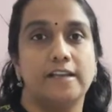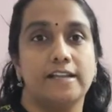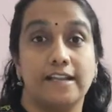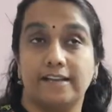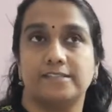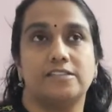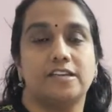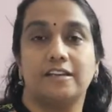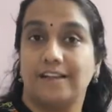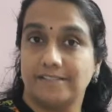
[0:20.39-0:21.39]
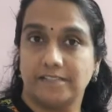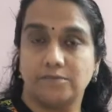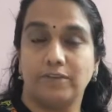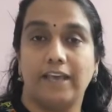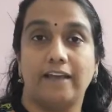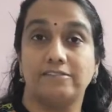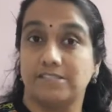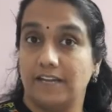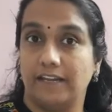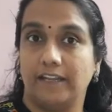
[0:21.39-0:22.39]
Last year classes we have
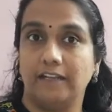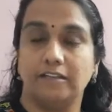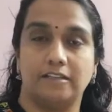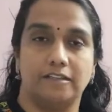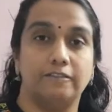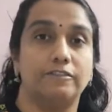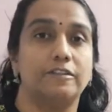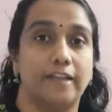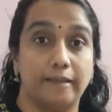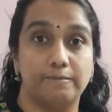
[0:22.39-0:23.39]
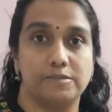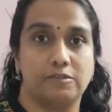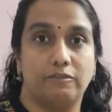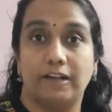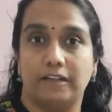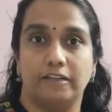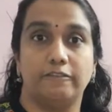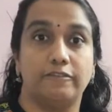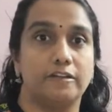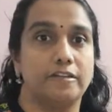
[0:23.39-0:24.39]
studied the different types of what are
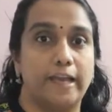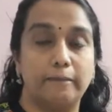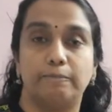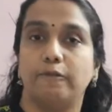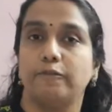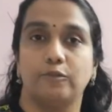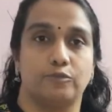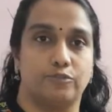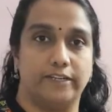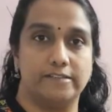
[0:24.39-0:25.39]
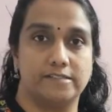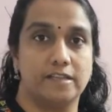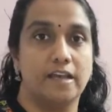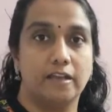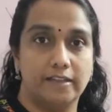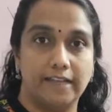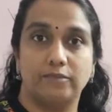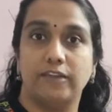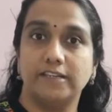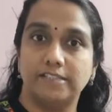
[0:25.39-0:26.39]
different type of nutrients that
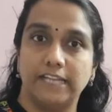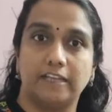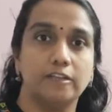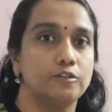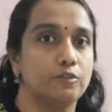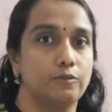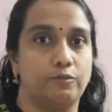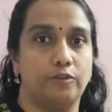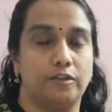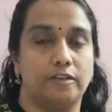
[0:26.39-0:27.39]
we are taking through food.